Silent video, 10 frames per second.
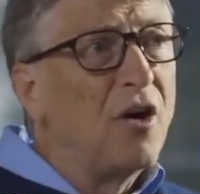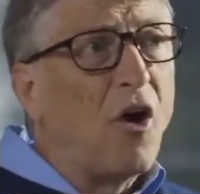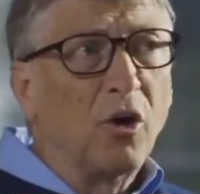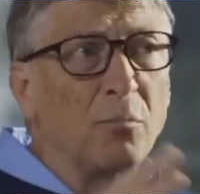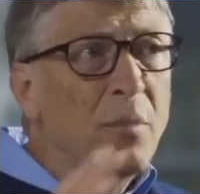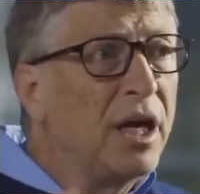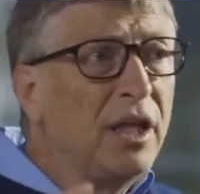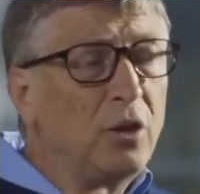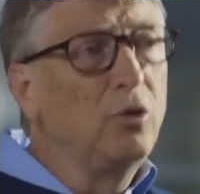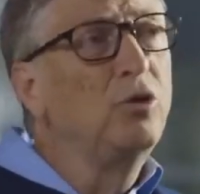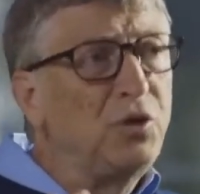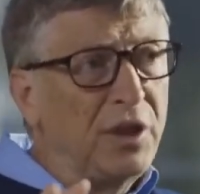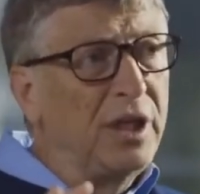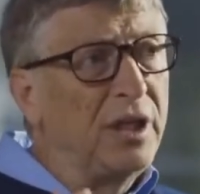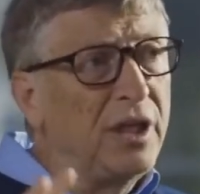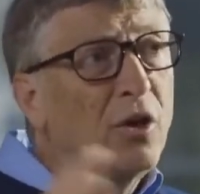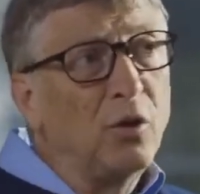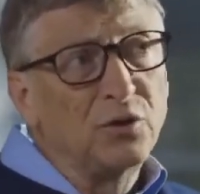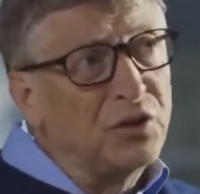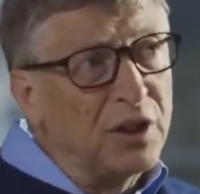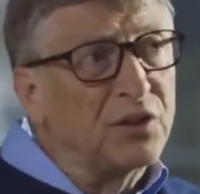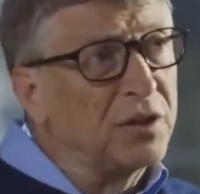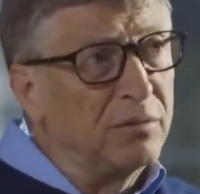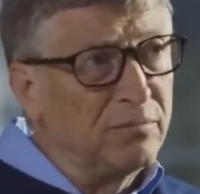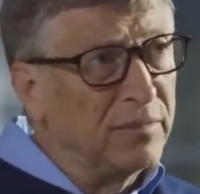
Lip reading: are money losing in the old system.